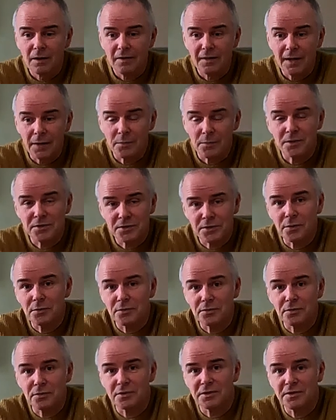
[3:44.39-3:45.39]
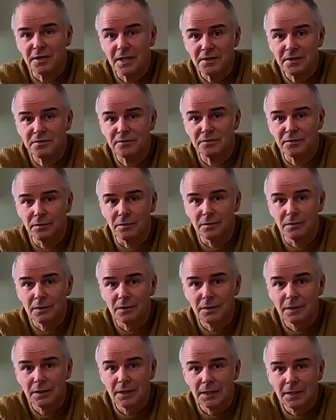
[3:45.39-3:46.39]
That was so successful
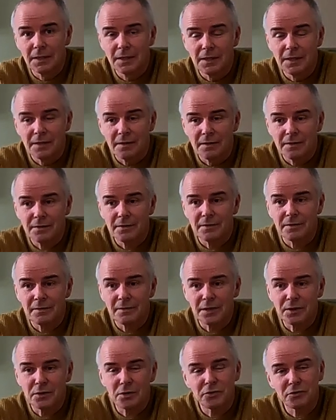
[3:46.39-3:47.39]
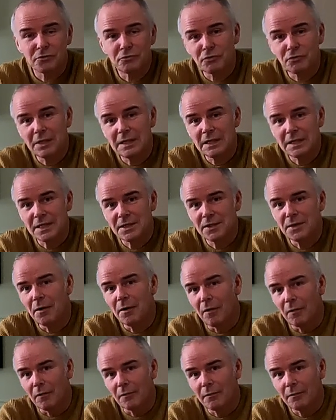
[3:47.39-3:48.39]
that they couldn't really
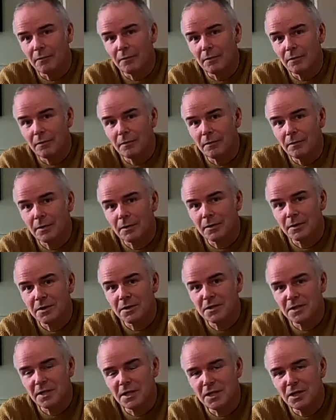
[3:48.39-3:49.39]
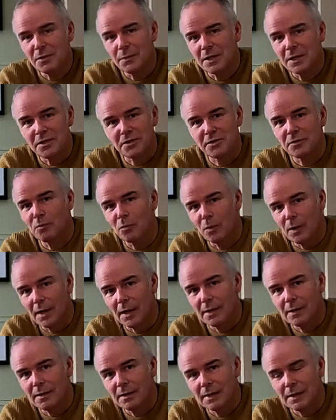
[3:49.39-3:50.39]
not continue it in some
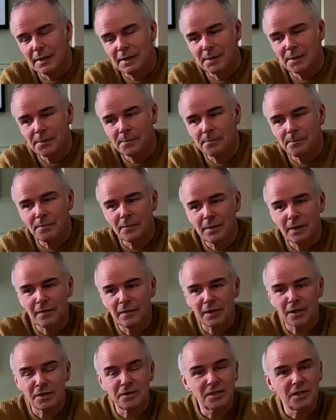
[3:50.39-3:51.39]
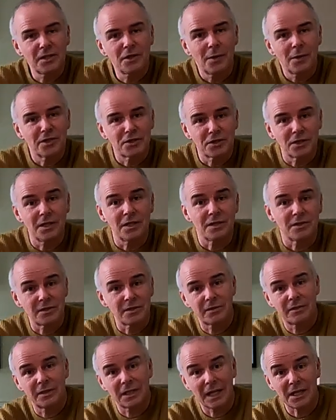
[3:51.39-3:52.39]
way. Um, and the continuation
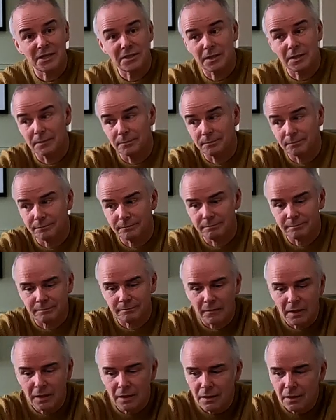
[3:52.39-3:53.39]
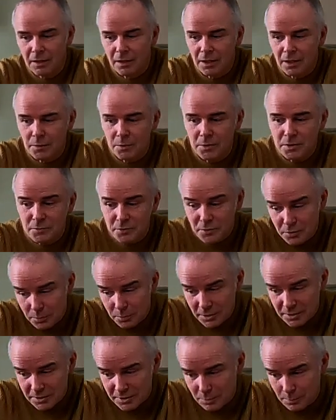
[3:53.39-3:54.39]
is the classic, which I'm so
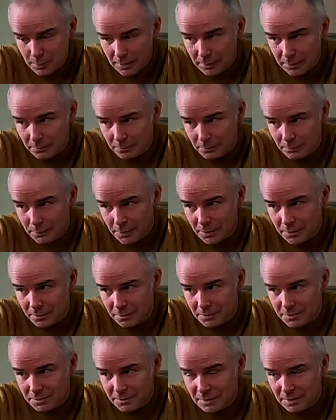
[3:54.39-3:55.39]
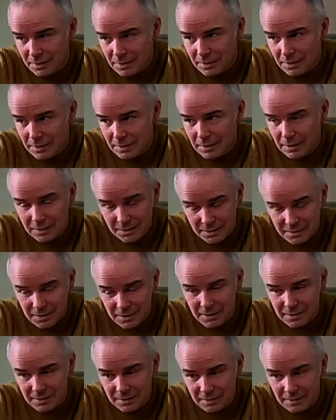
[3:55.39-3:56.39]
pleased about because, like I
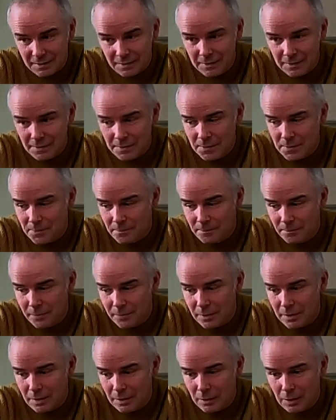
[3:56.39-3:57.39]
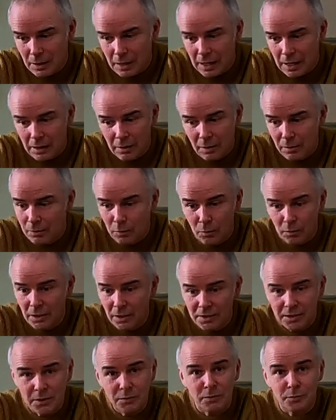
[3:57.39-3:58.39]
say, um, I, all
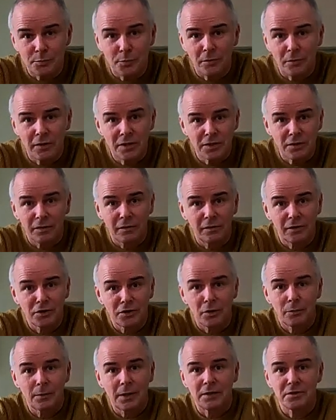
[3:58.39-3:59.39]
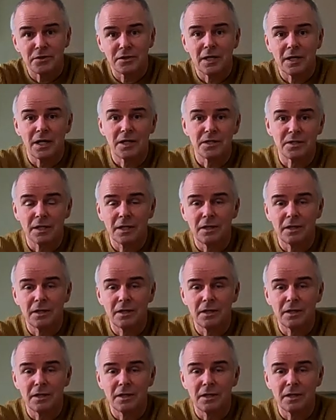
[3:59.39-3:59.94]
I did was put these on in the shop downstairs.